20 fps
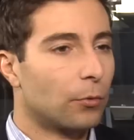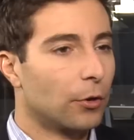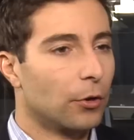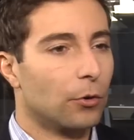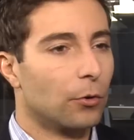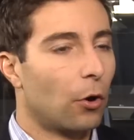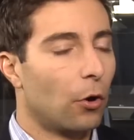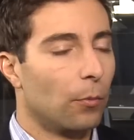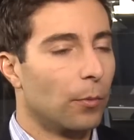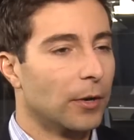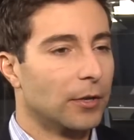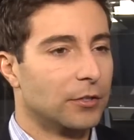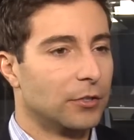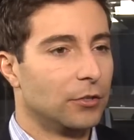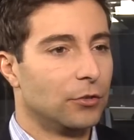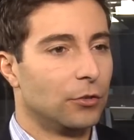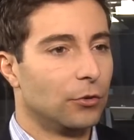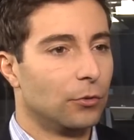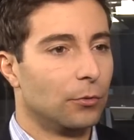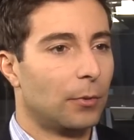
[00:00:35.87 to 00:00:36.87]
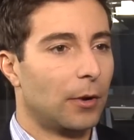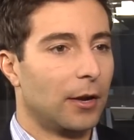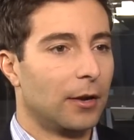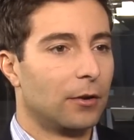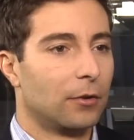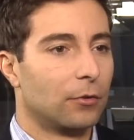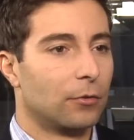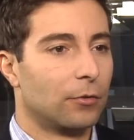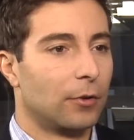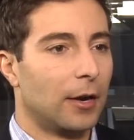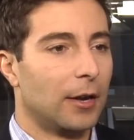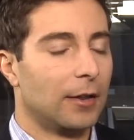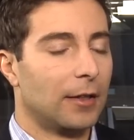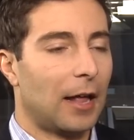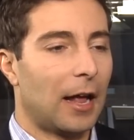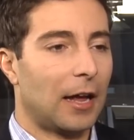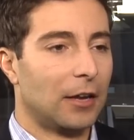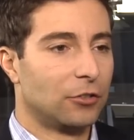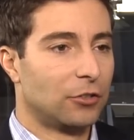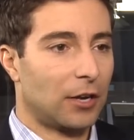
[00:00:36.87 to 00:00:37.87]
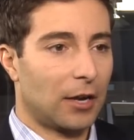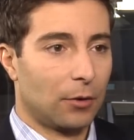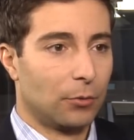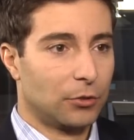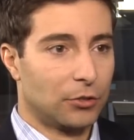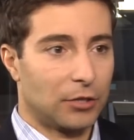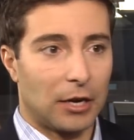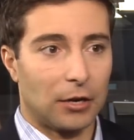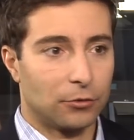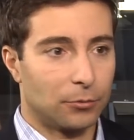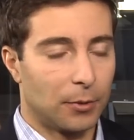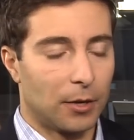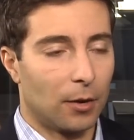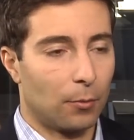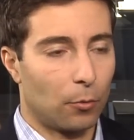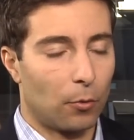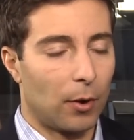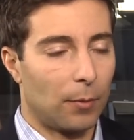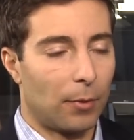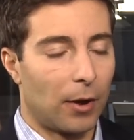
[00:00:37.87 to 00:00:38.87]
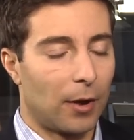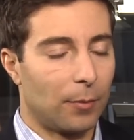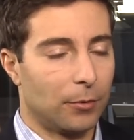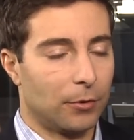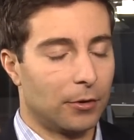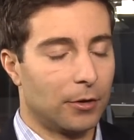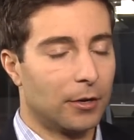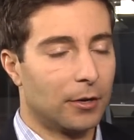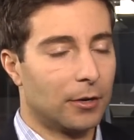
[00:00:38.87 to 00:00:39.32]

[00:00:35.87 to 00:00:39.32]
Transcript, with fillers: you hoping to do by creating the hashtag, which now has become quite popular?